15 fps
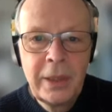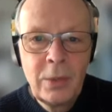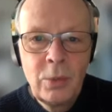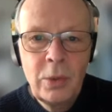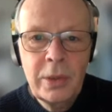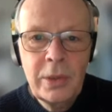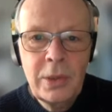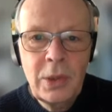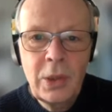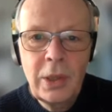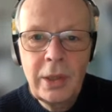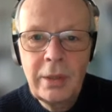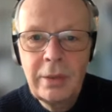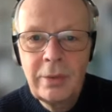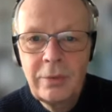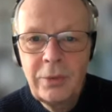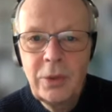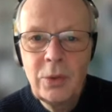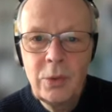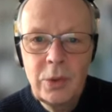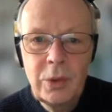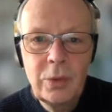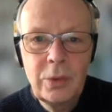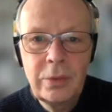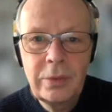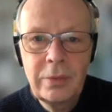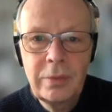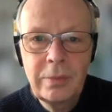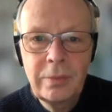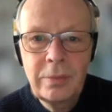what's your view? You're
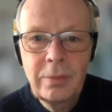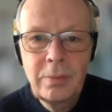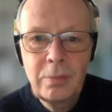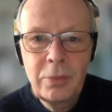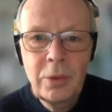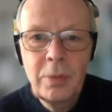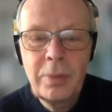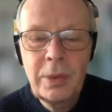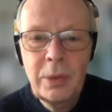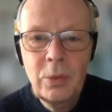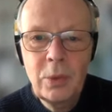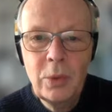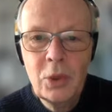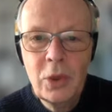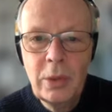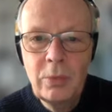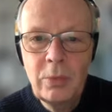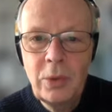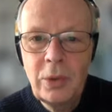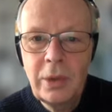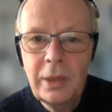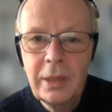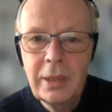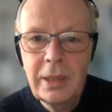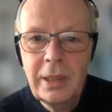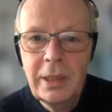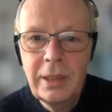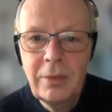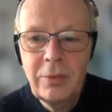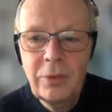probably watching more
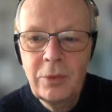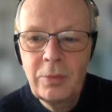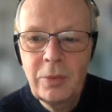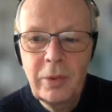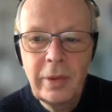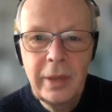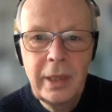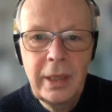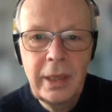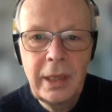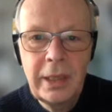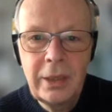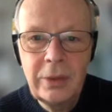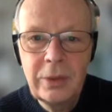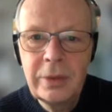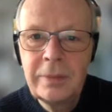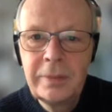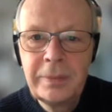Italian football than I do.